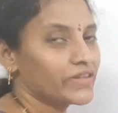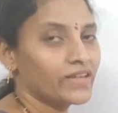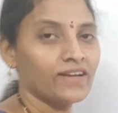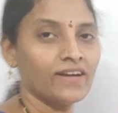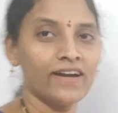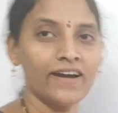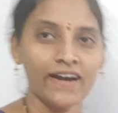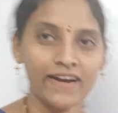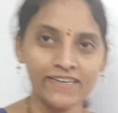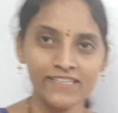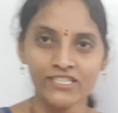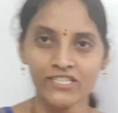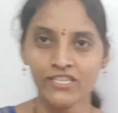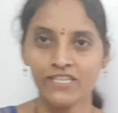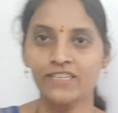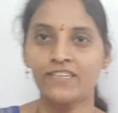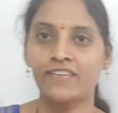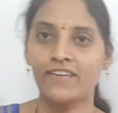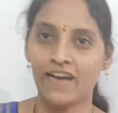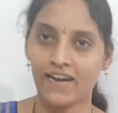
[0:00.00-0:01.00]
addition
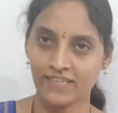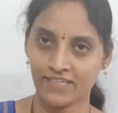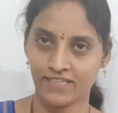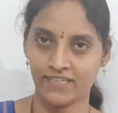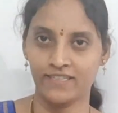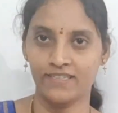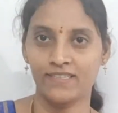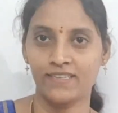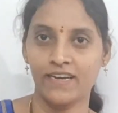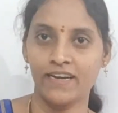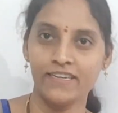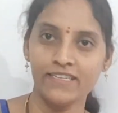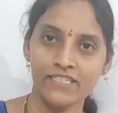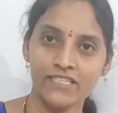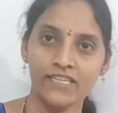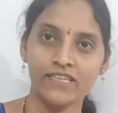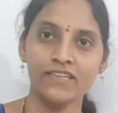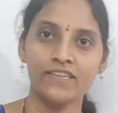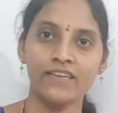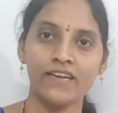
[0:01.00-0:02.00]
reactions. Addition
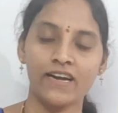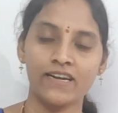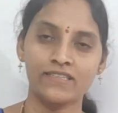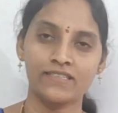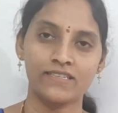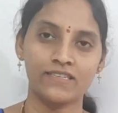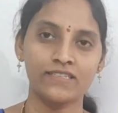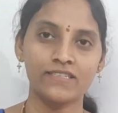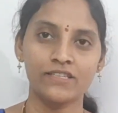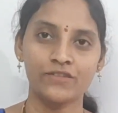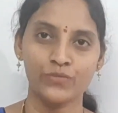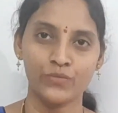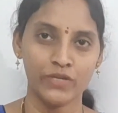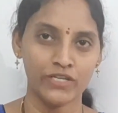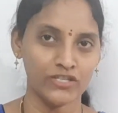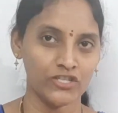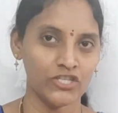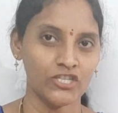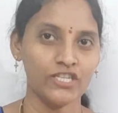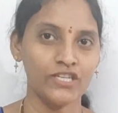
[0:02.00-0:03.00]
reactions, if
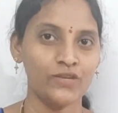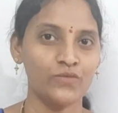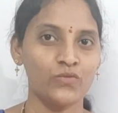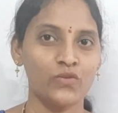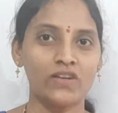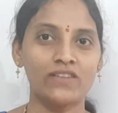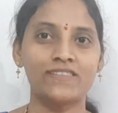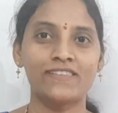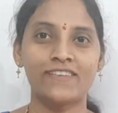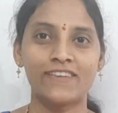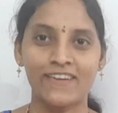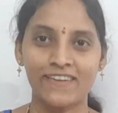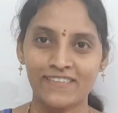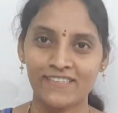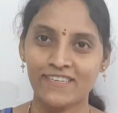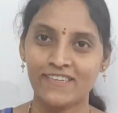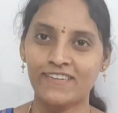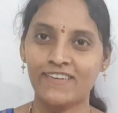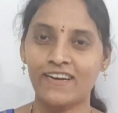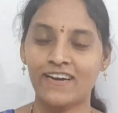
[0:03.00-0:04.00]
benzene involves in addition
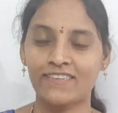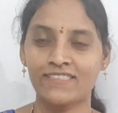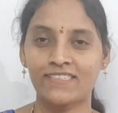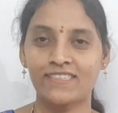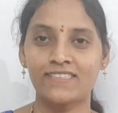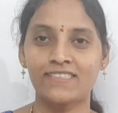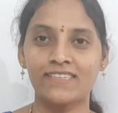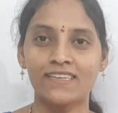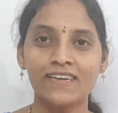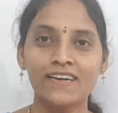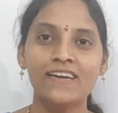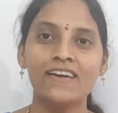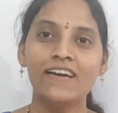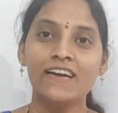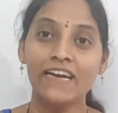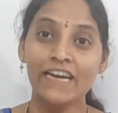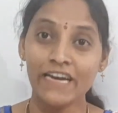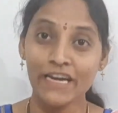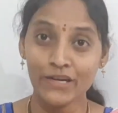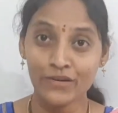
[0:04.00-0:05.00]
reactions,
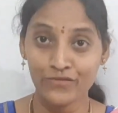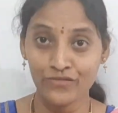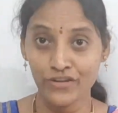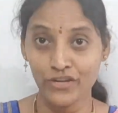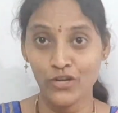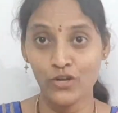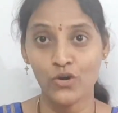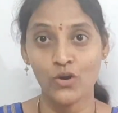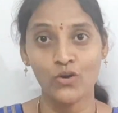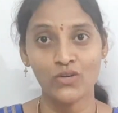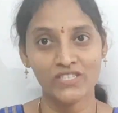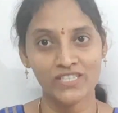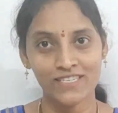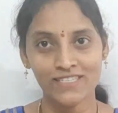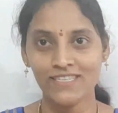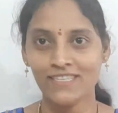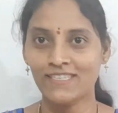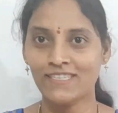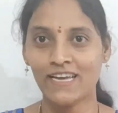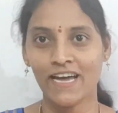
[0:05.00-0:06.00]
it will loses its
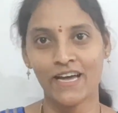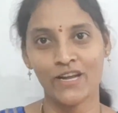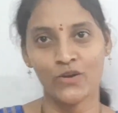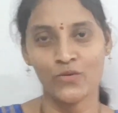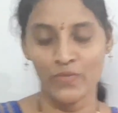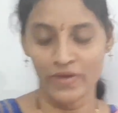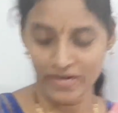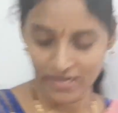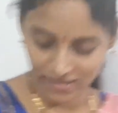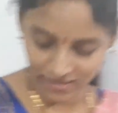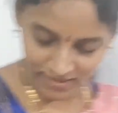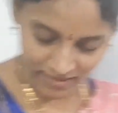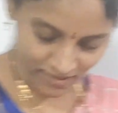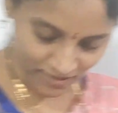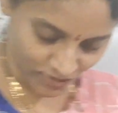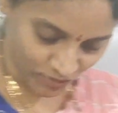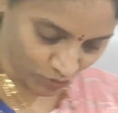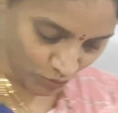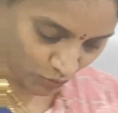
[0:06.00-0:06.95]
aromaticity. So